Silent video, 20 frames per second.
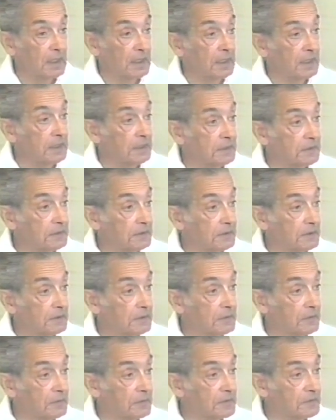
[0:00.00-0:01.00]

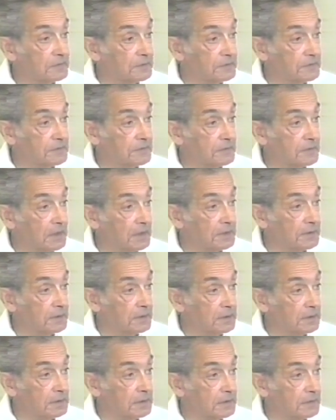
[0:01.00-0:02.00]
And this was
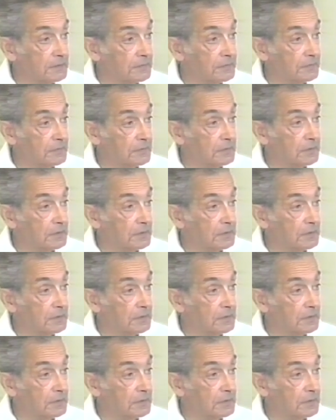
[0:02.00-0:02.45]
unheard of.